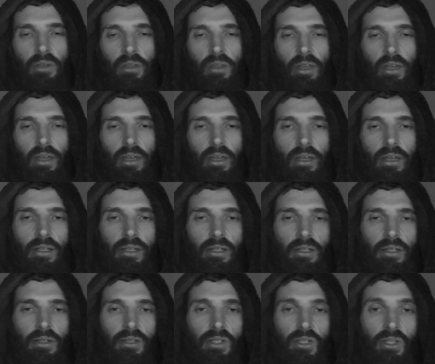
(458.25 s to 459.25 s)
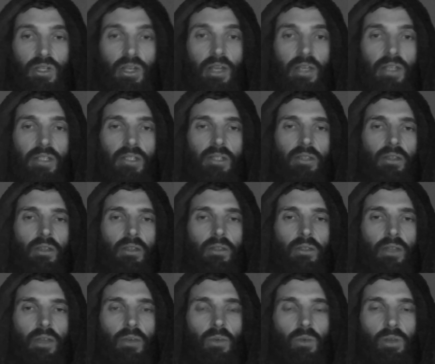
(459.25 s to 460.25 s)
they suggest that
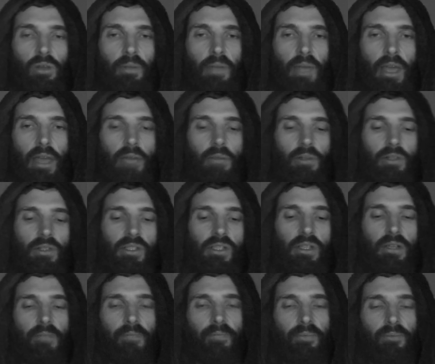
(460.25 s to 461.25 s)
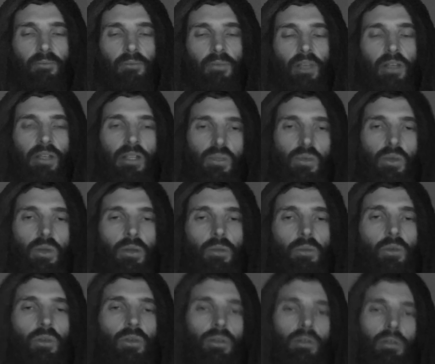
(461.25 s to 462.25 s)
they will be able to, because
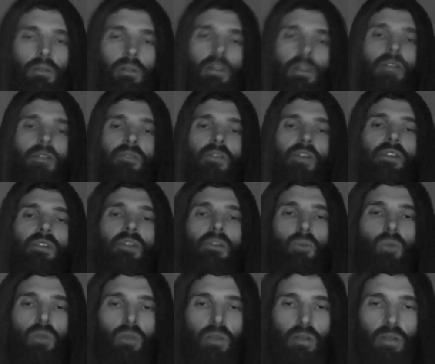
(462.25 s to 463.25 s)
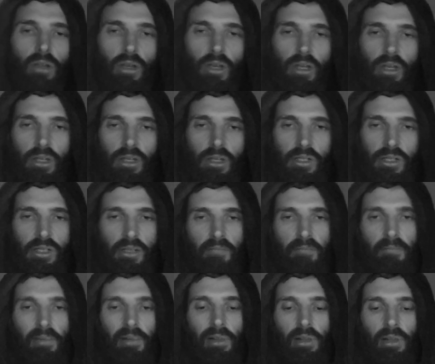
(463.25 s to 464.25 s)
let's face it, one
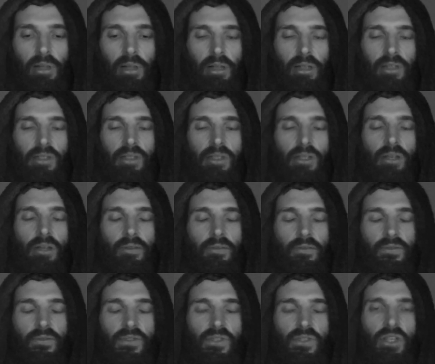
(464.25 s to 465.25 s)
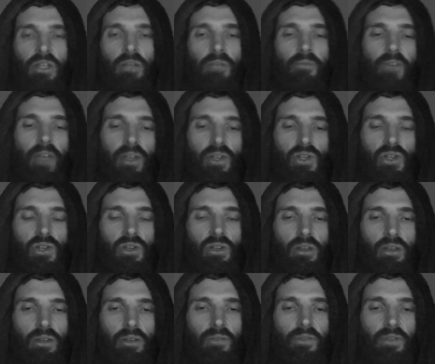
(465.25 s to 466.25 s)
simple sort of circumvention
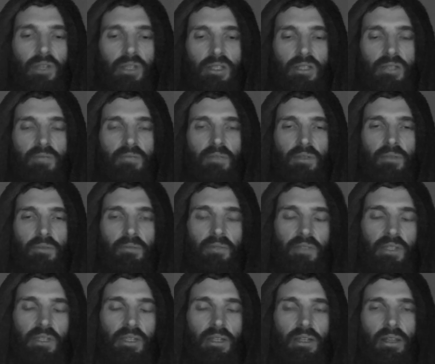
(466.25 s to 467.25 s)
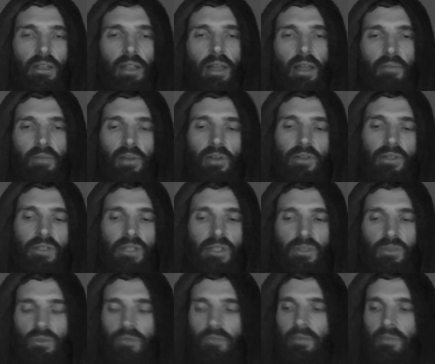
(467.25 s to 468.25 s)
of this particular
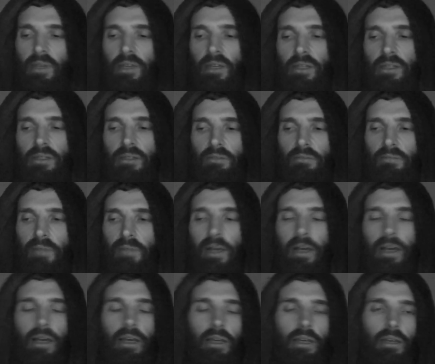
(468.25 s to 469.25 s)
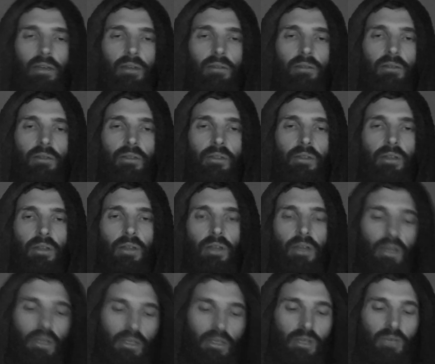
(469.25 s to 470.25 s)
process would be to buy another,
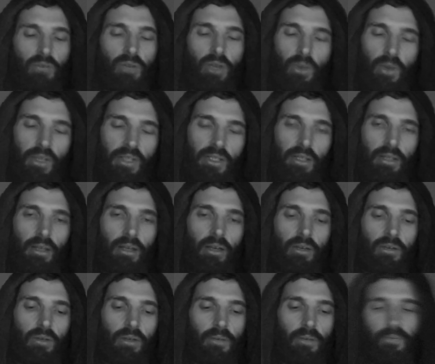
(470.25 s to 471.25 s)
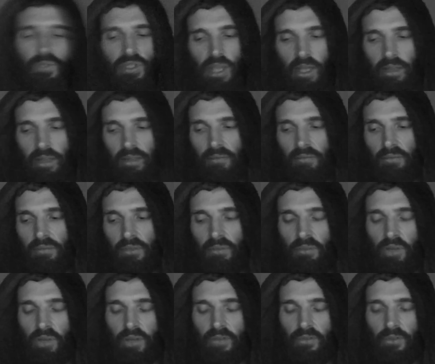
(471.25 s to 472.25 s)
so request a loan, take the
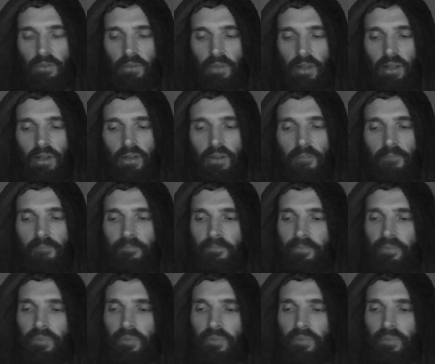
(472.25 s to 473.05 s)
money from the loan,